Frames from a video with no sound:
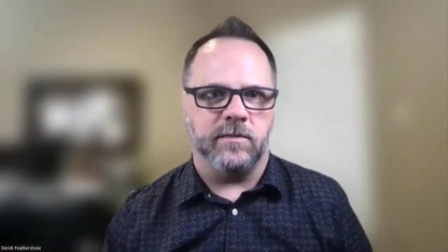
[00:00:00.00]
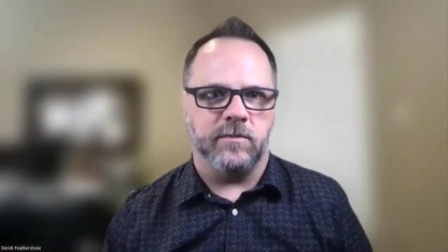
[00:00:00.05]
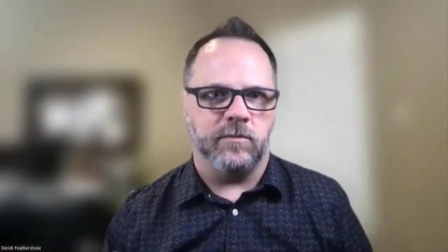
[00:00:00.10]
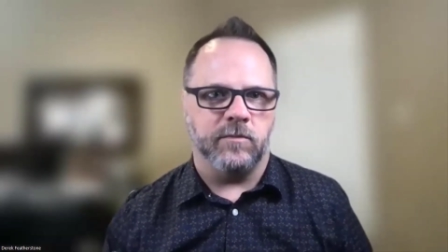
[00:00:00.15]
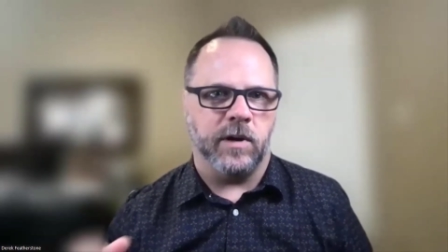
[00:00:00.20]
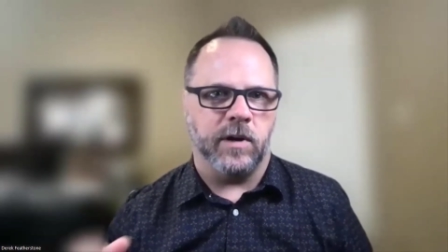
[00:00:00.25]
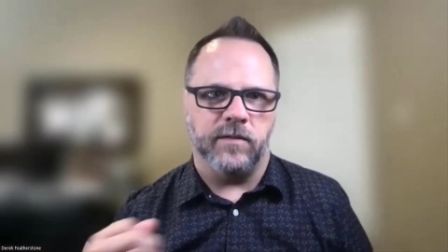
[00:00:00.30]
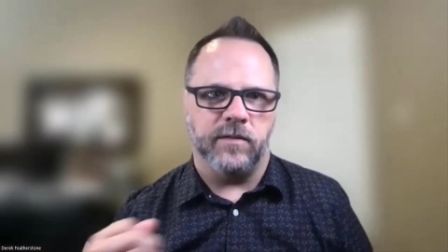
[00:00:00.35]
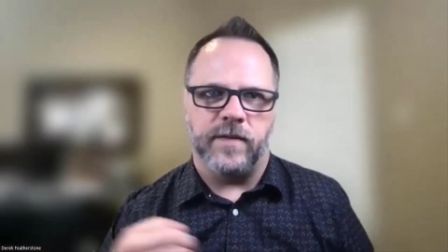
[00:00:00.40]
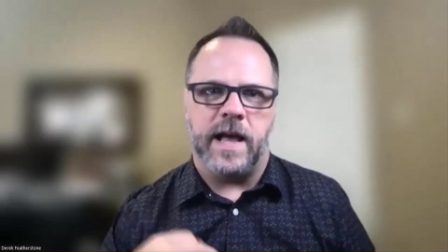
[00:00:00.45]

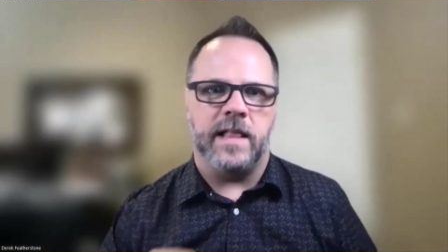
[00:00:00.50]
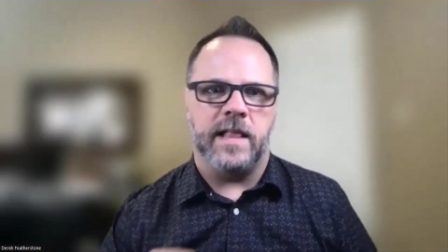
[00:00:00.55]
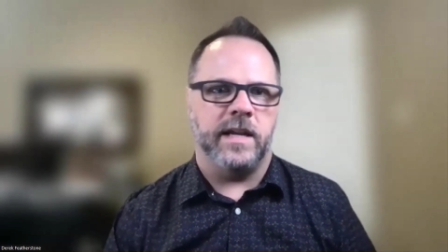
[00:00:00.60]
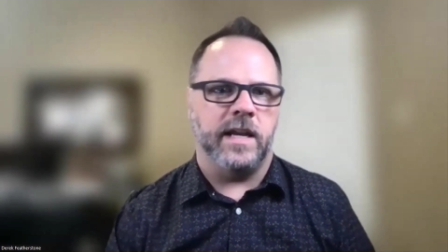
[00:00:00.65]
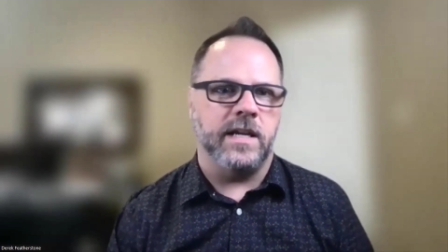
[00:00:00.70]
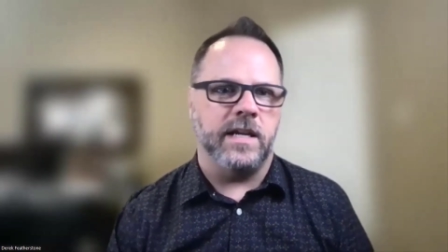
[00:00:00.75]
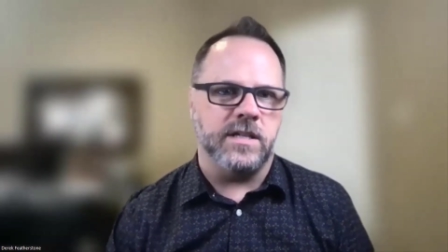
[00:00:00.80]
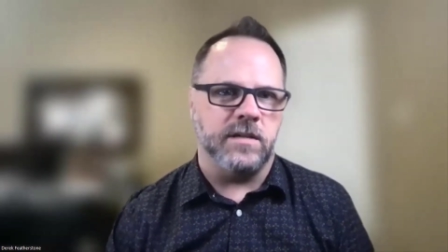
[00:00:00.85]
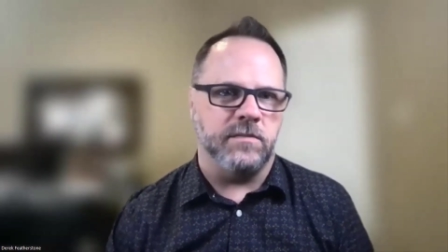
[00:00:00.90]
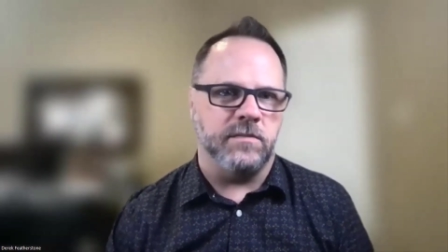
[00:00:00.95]
where
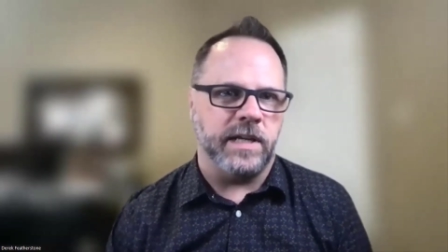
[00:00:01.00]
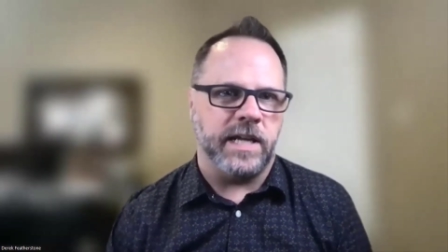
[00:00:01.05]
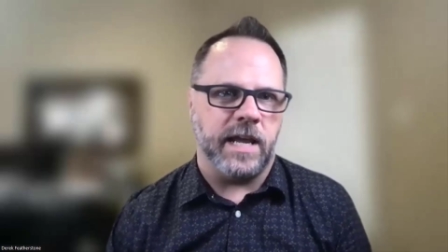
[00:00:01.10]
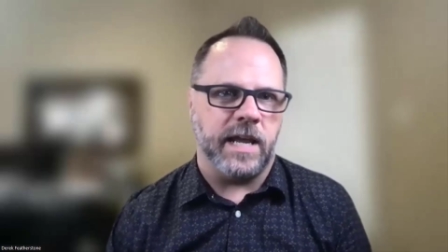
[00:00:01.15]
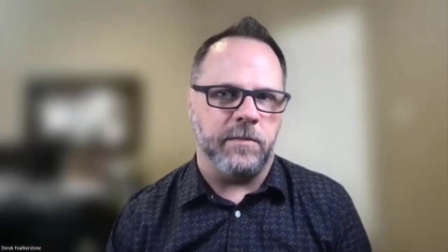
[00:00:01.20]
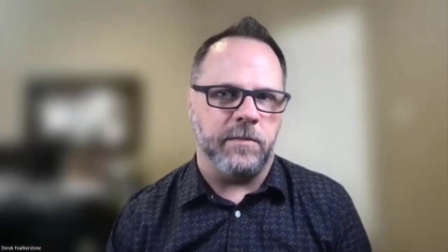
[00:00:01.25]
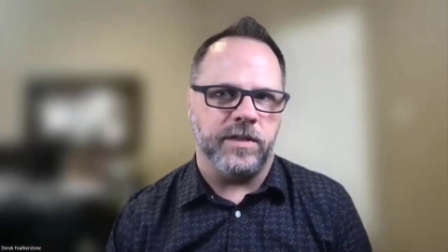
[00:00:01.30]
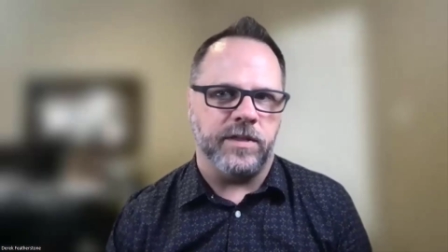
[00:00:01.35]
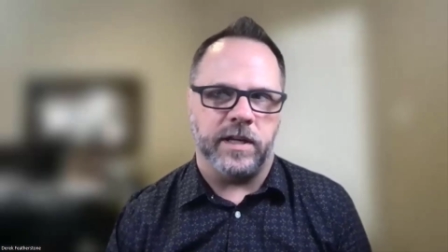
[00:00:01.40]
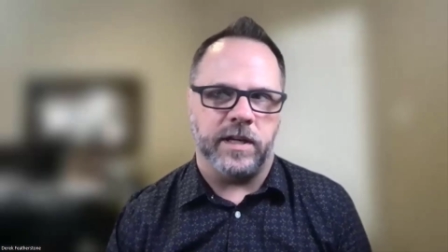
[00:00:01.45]
validation
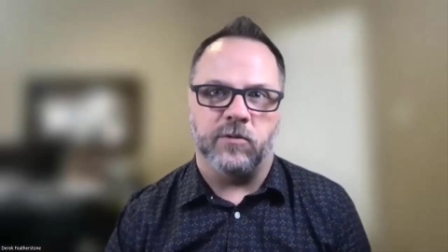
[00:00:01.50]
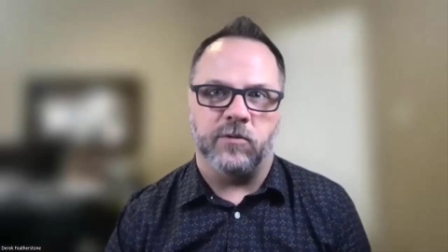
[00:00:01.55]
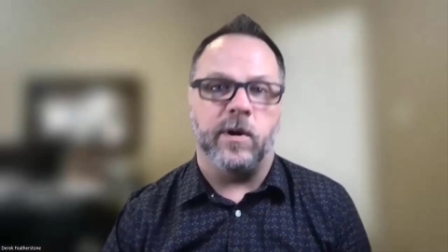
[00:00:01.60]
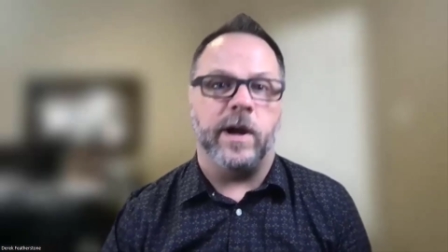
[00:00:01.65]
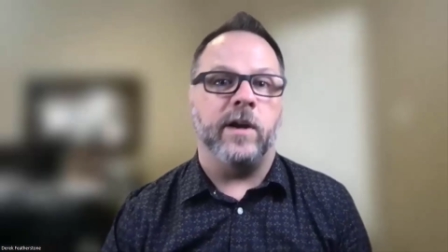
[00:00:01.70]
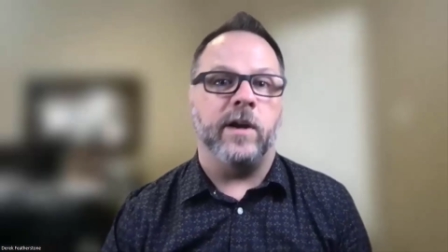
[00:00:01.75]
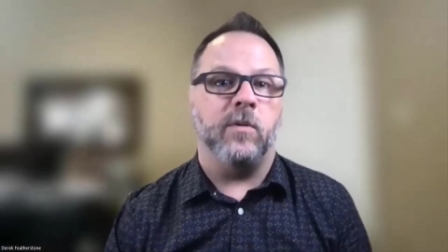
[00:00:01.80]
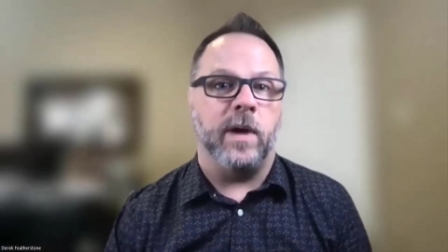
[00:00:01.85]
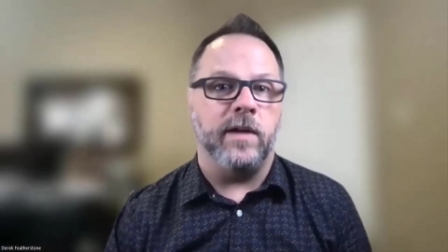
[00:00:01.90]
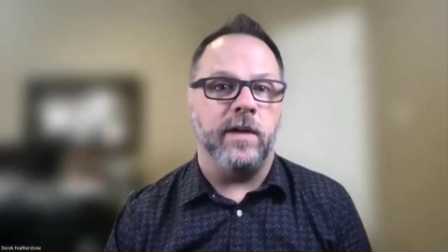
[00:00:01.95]
became a thing
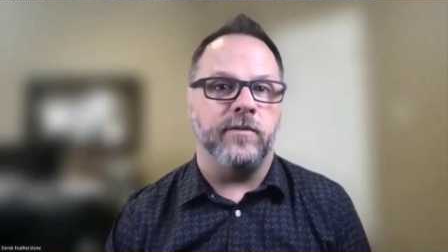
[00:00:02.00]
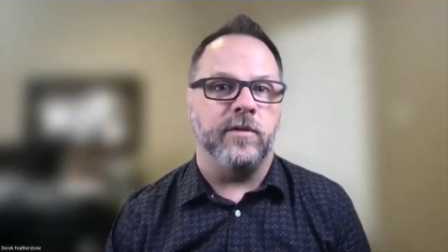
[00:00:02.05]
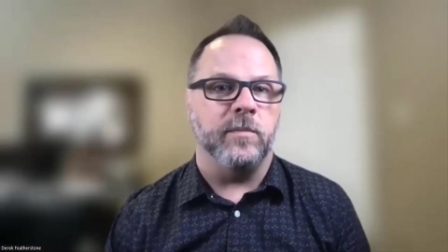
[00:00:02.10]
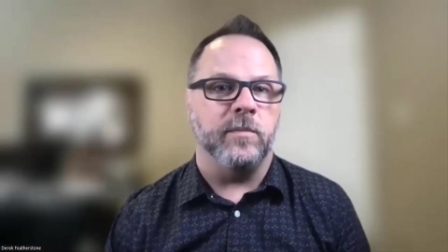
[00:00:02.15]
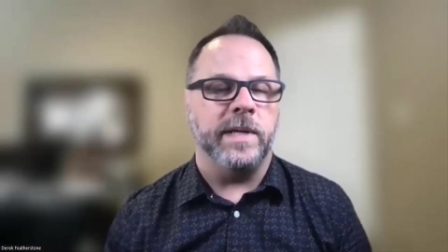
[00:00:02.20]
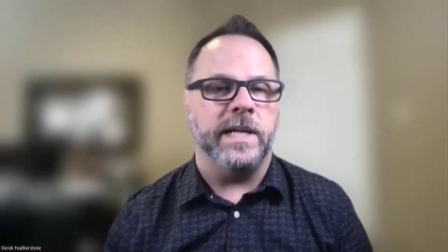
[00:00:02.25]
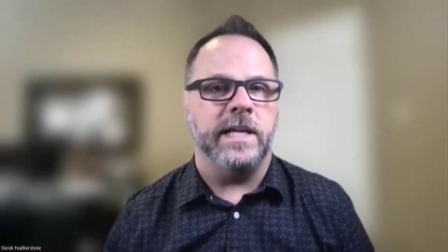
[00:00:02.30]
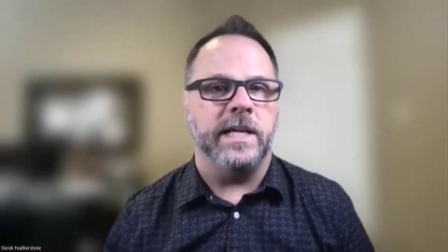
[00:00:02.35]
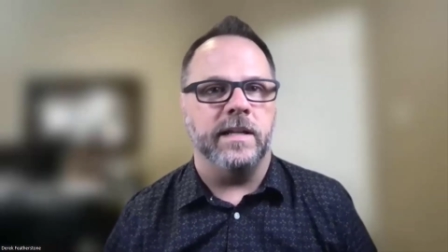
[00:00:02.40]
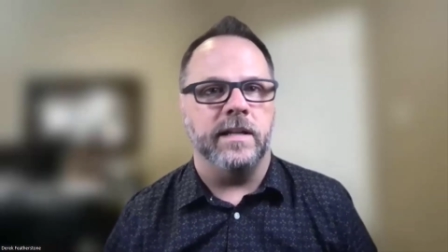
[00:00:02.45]
right away for
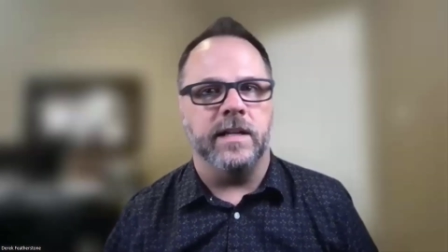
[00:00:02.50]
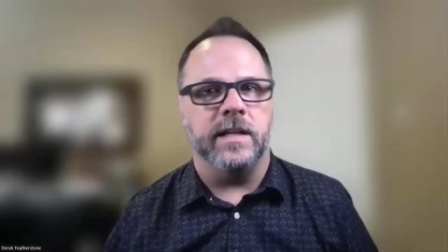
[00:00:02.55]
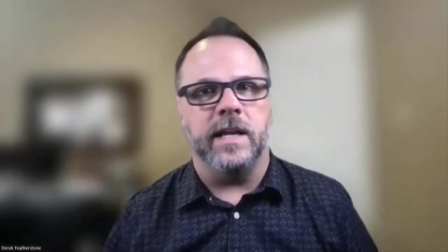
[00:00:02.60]
me.